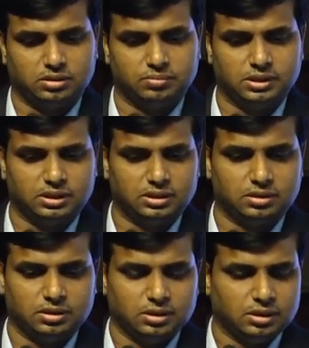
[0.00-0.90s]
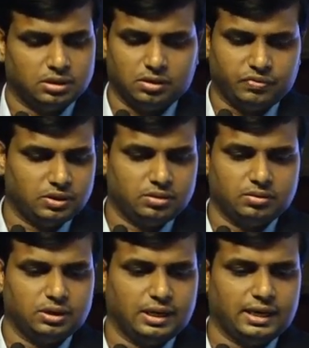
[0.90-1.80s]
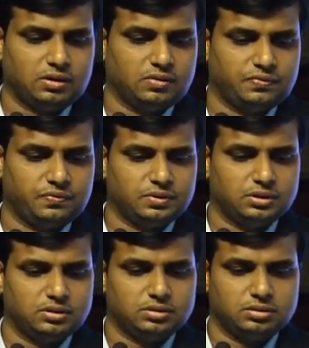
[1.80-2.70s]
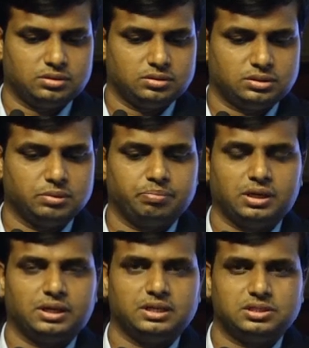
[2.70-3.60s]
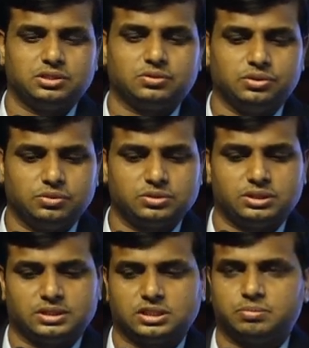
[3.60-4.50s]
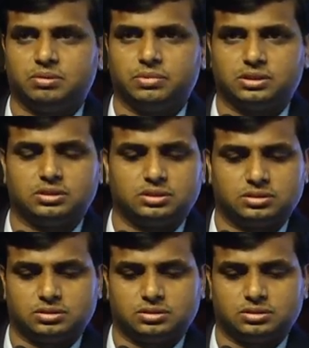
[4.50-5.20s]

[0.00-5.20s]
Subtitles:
There are often lack of simple and easy to use assessment methods